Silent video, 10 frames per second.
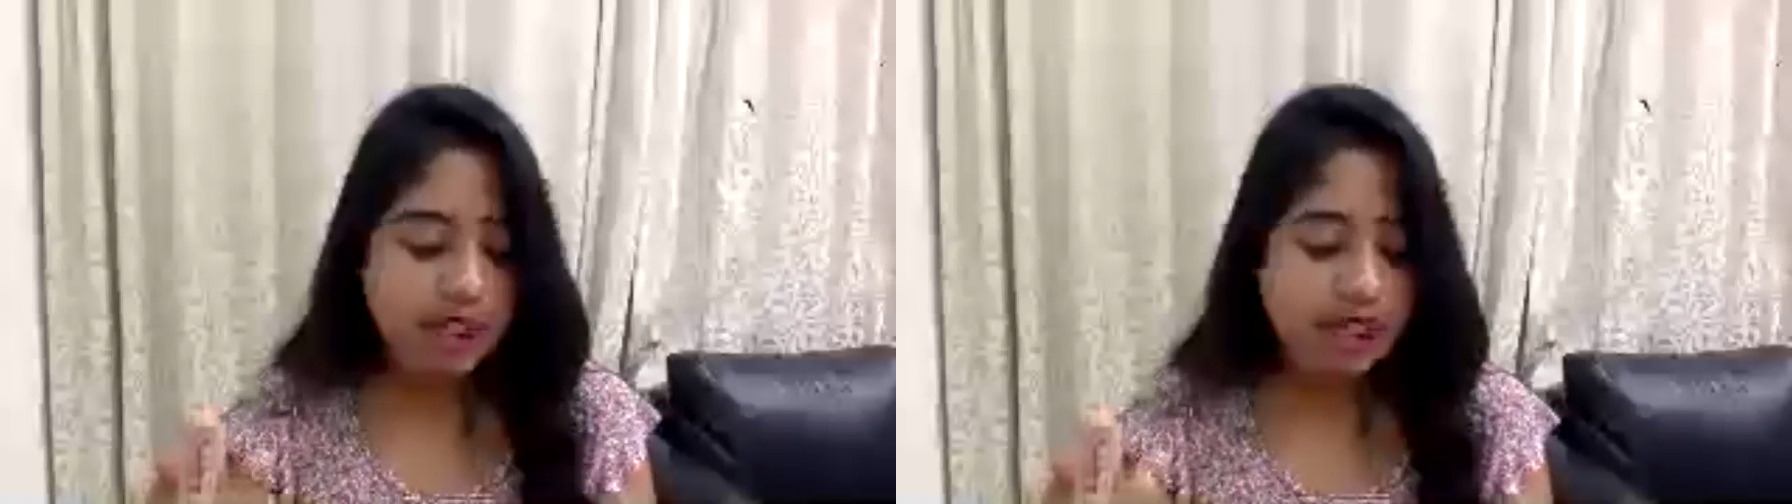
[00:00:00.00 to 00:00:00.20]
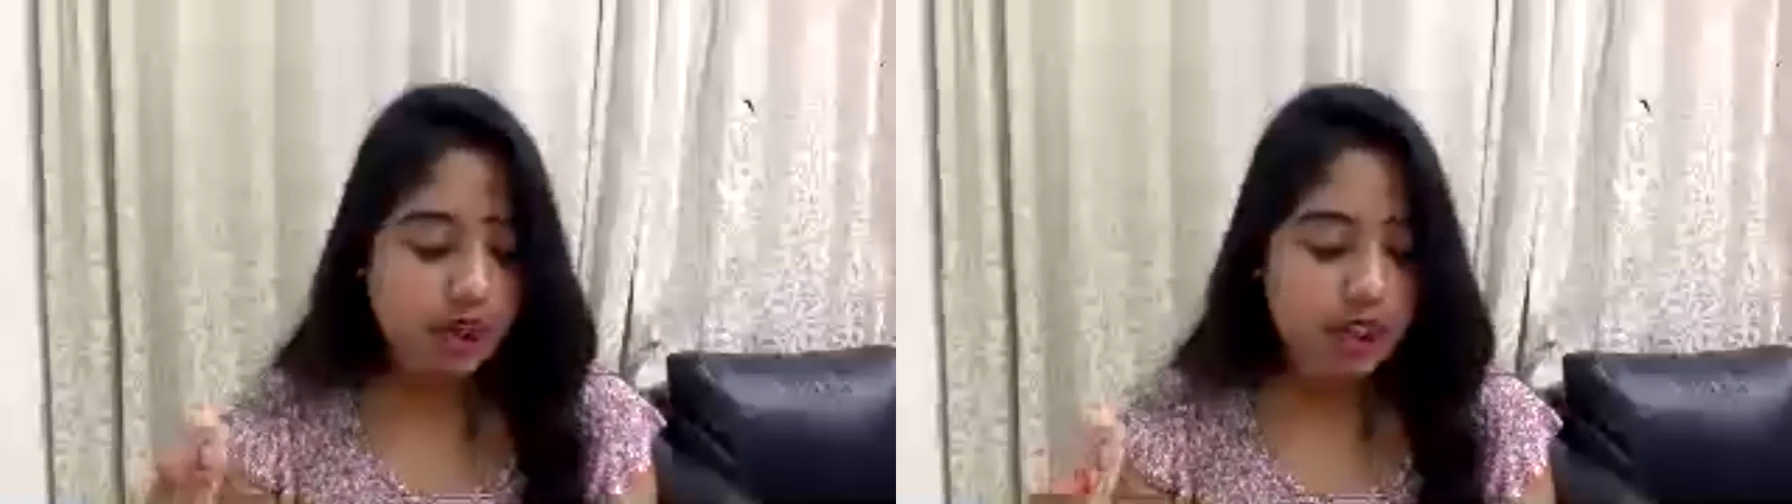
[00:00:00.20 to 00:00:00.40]

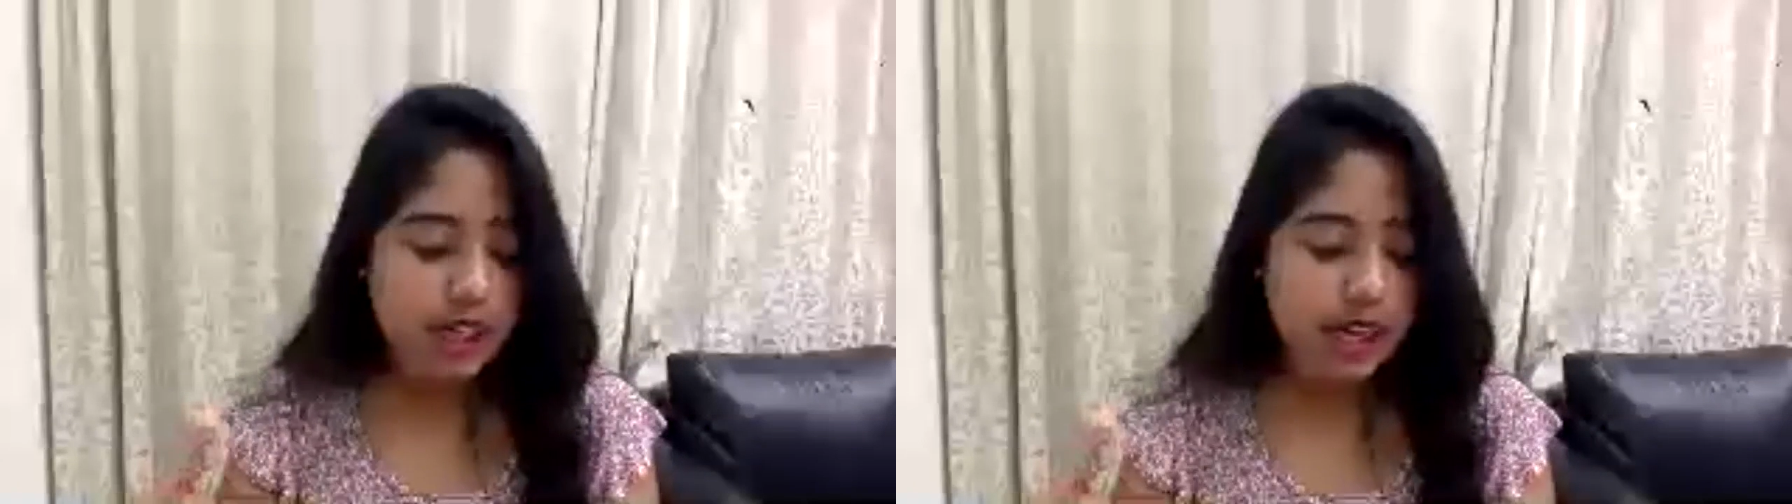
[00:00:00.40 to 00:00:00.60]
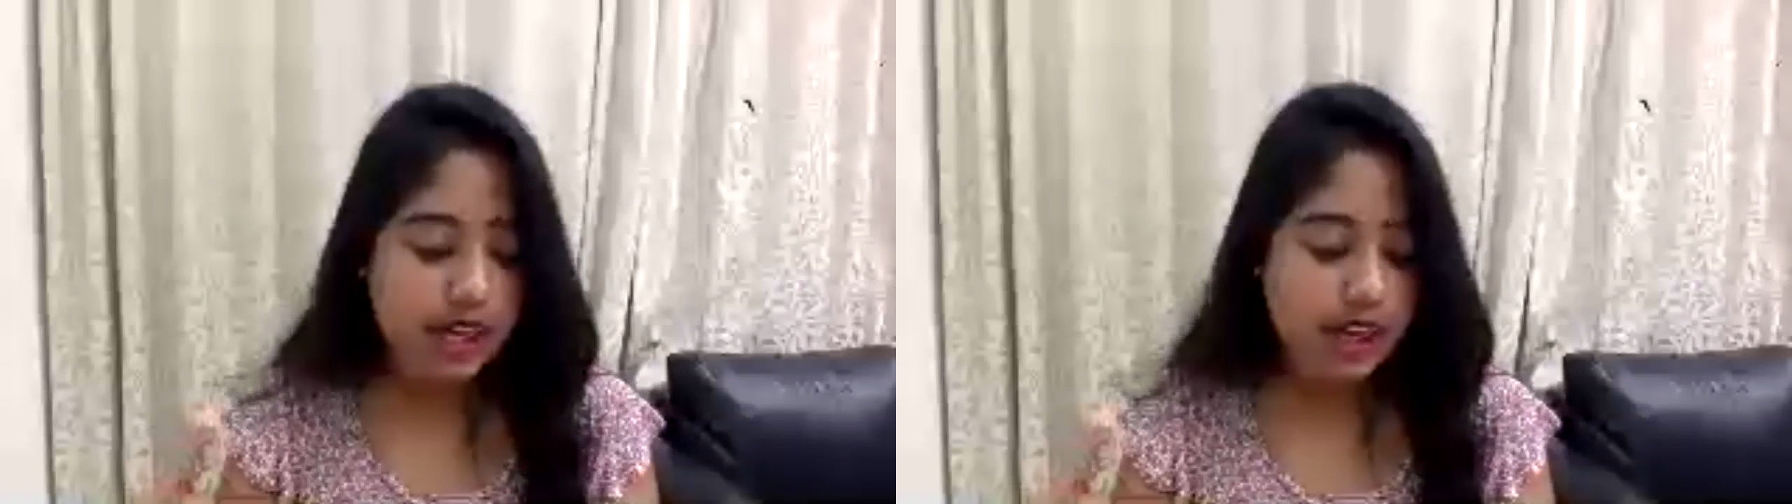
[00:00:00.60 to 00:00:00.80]
of
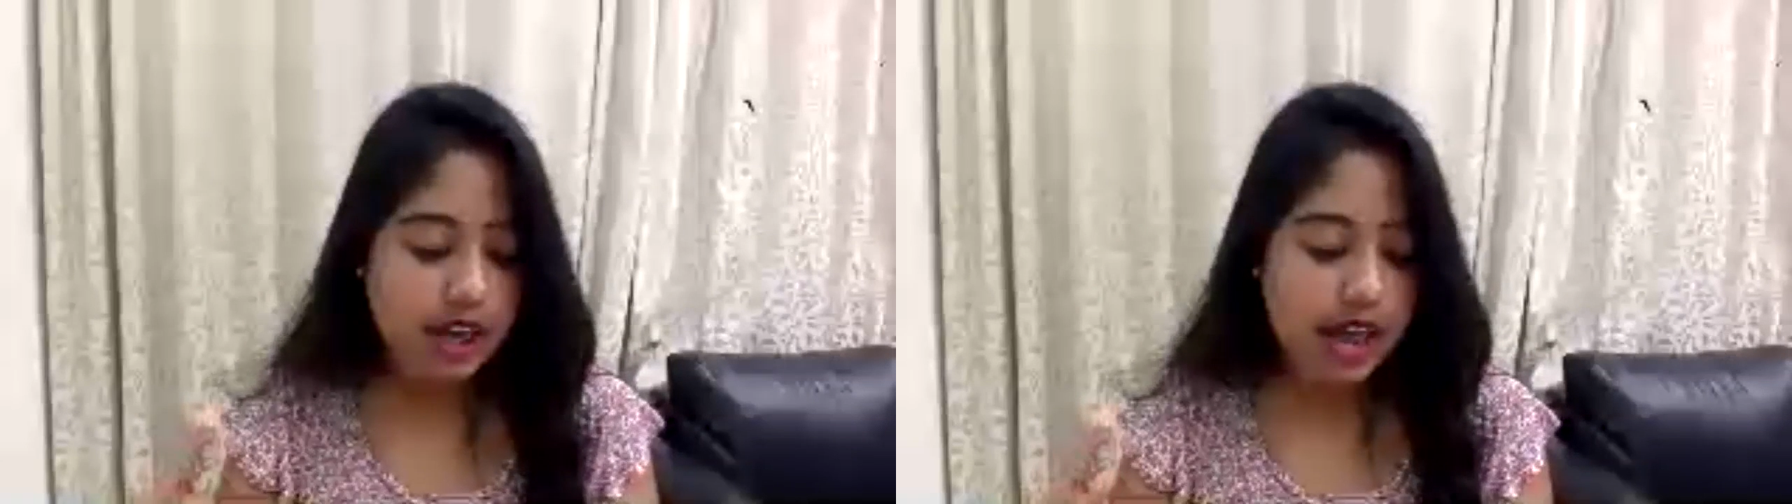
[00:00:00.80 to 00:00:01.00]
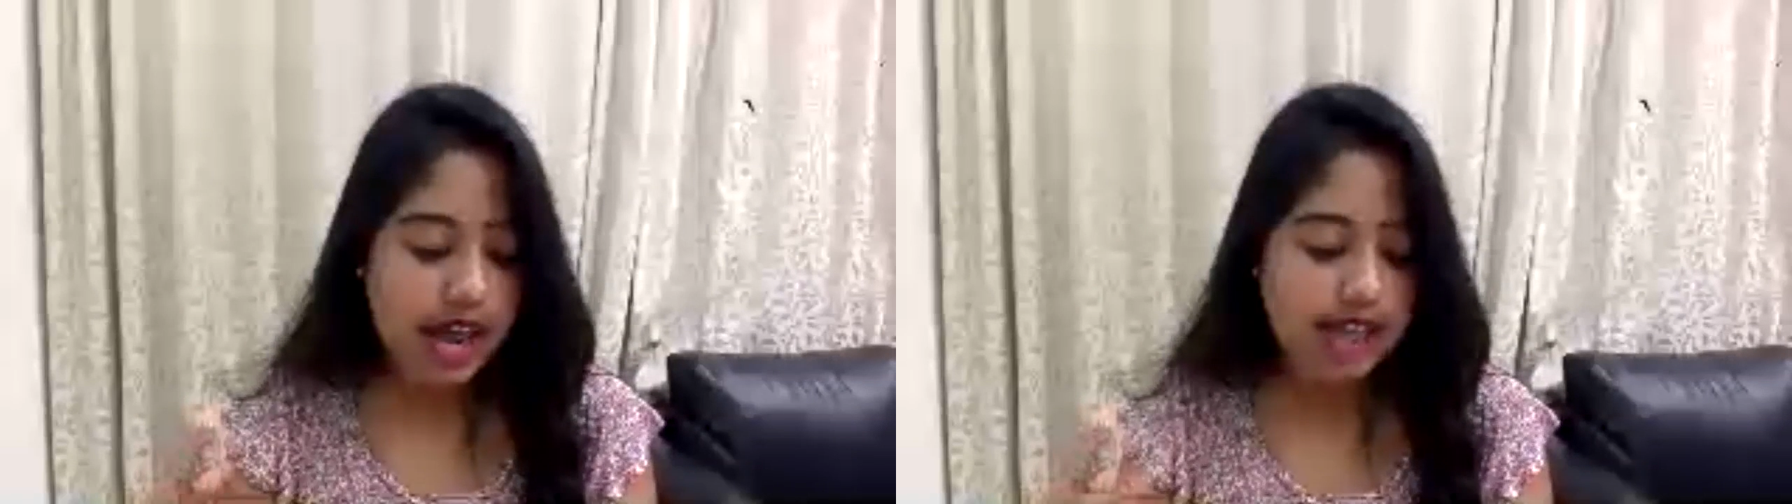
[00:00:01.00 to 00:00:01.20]
publishing on
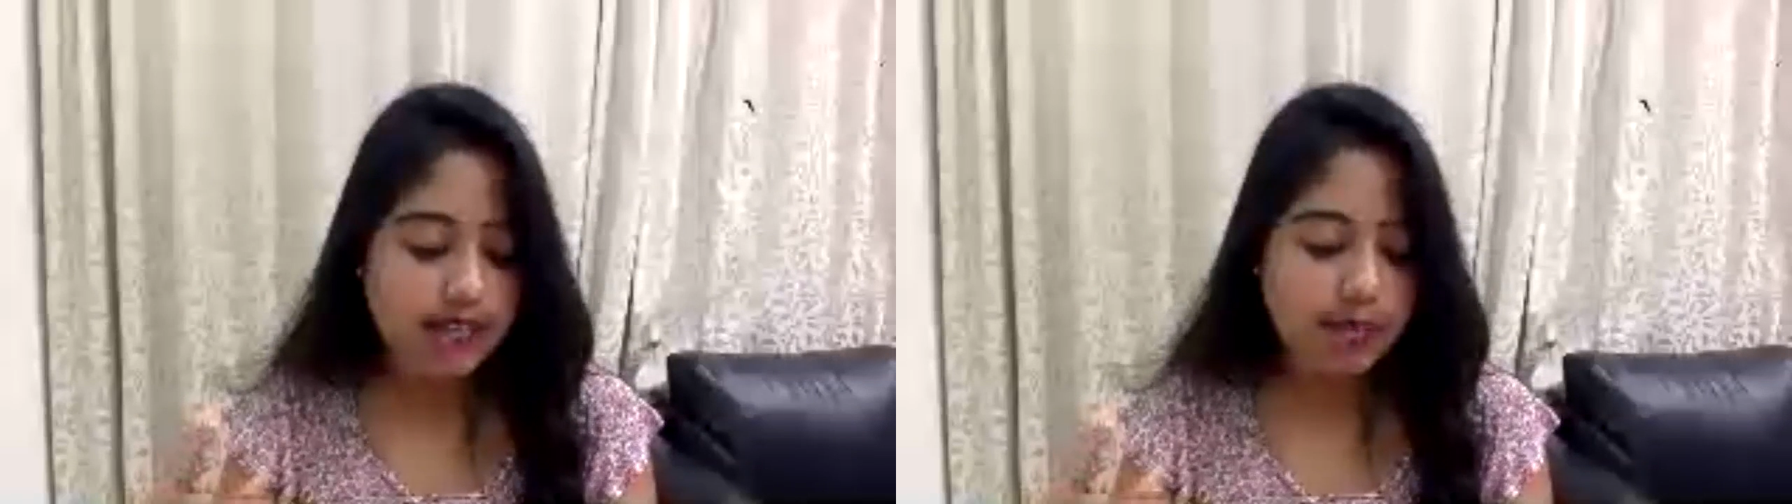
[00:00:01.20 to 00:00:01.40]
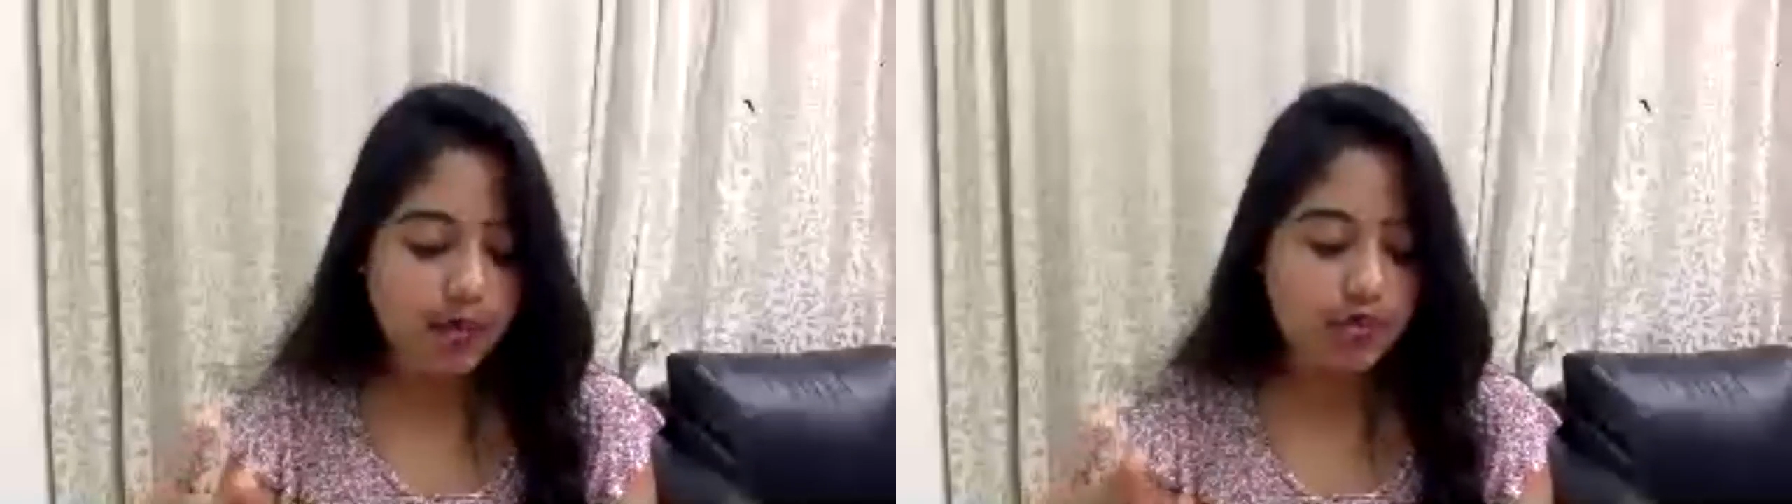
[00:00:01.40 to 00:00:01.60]
Kindle